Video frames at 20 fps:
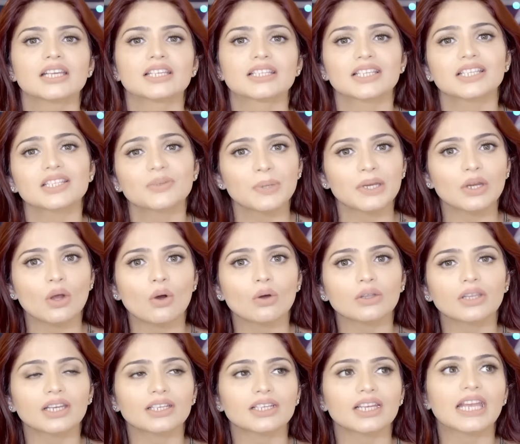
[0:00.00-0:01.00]
Since we
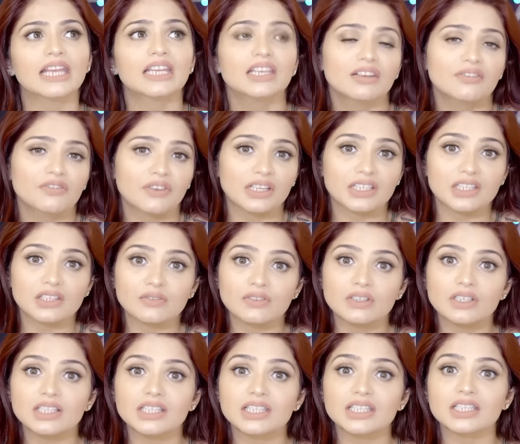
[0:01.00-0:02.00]
know that Indian
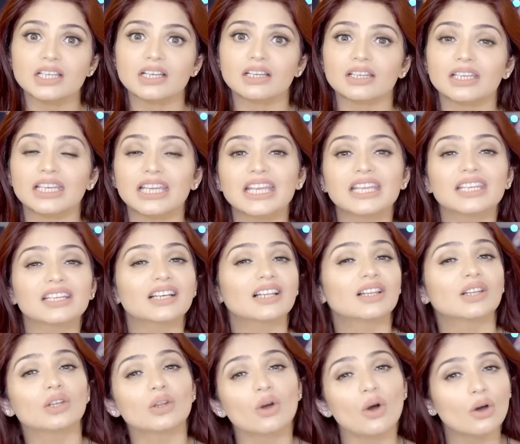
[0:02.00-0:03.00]
festivals need a
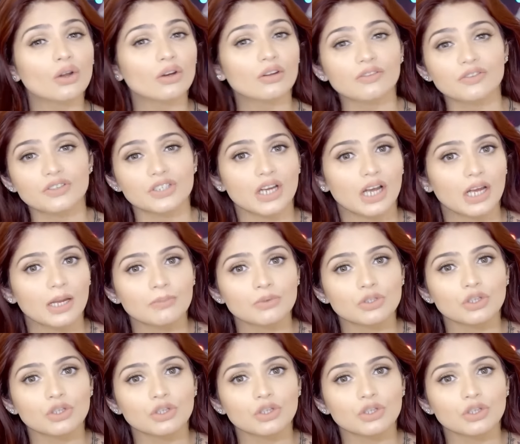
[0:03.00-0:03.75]
lot of time,